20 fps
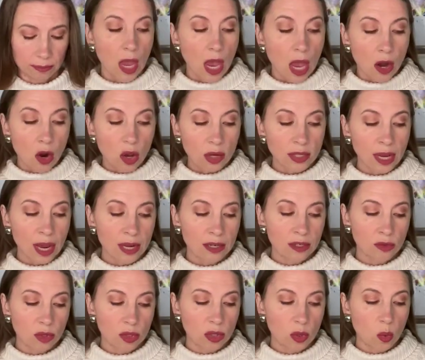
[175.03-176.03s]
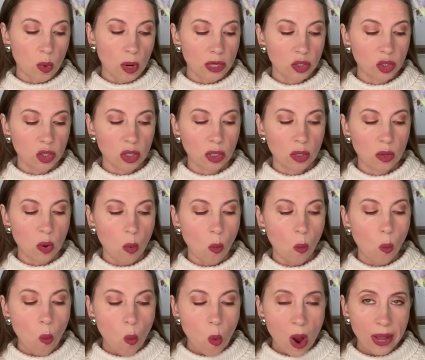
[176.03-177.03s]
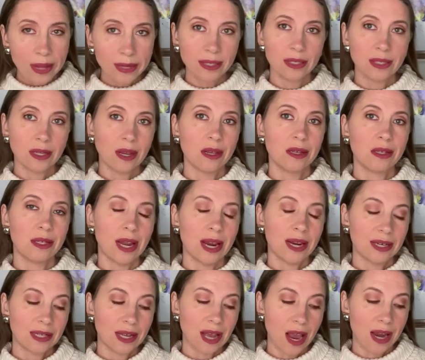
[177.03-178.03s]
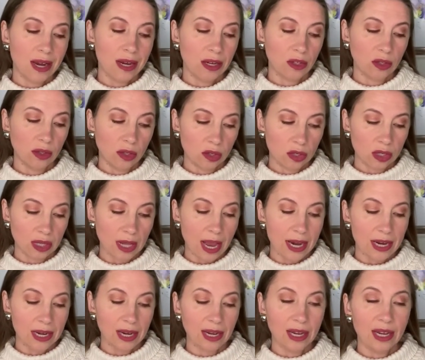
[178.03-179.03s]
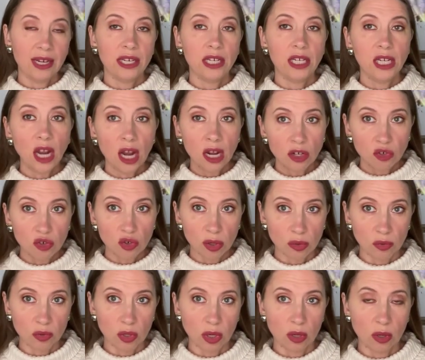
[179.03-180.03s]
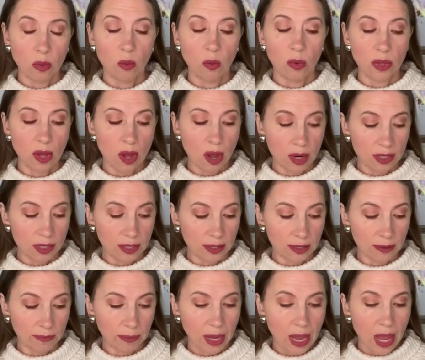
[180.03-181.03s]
It also answers the question, what does anxiety look like in young children with autism?